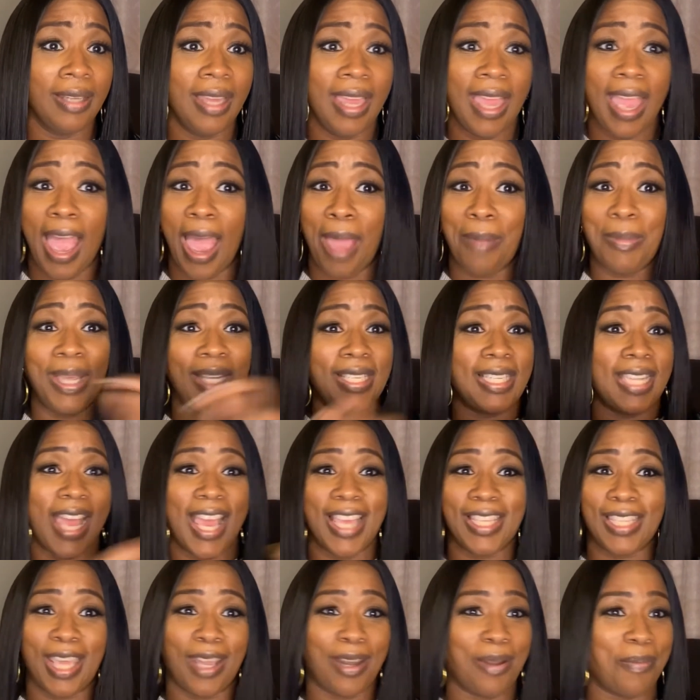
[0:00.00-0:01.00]
How many times
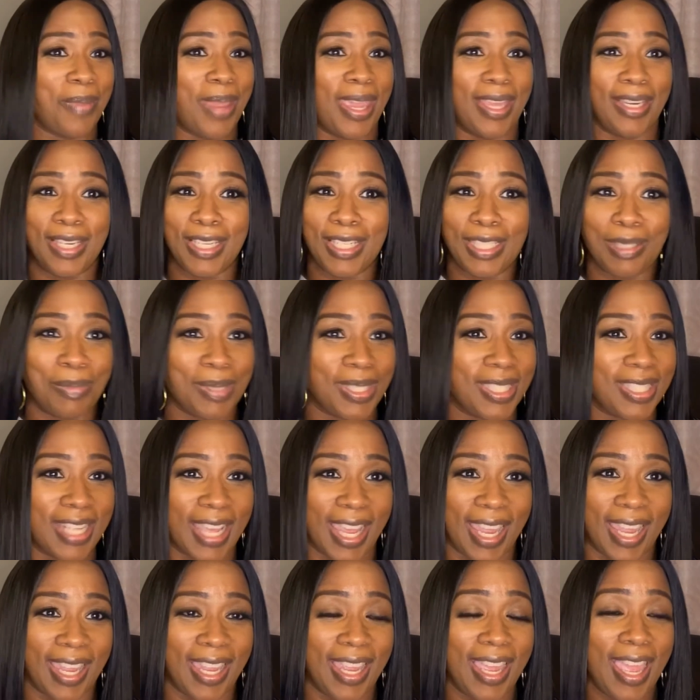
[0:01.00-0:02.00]
I done made this
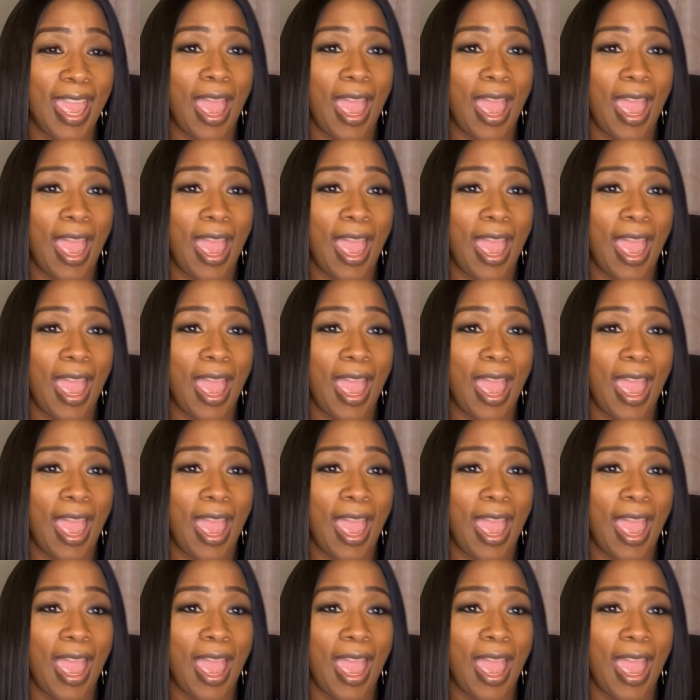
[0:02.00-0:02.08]
mistake?